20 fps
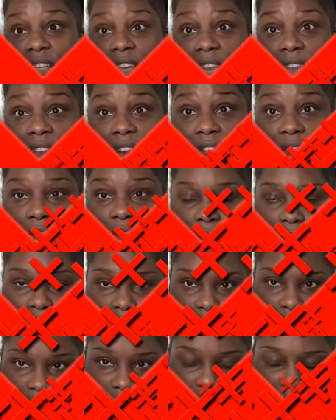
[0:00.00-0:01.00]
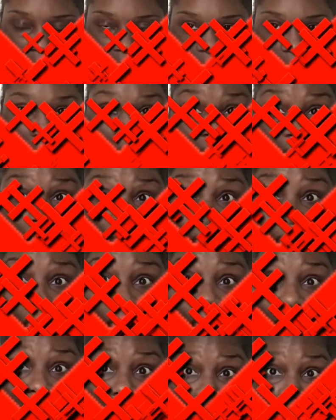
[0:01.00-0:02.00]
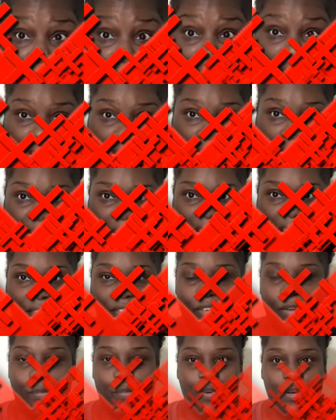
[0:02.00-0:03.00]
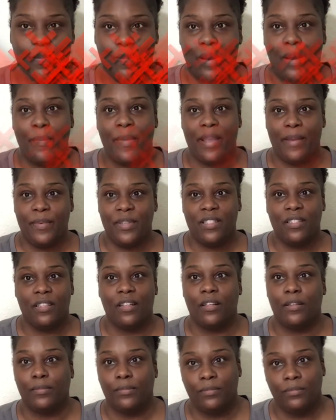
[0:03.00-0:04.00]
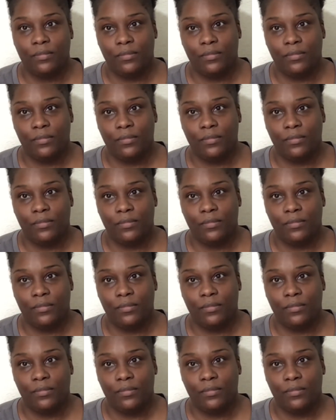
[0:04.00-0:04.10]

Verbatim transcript: ever, ever, ever, ever put my babies up,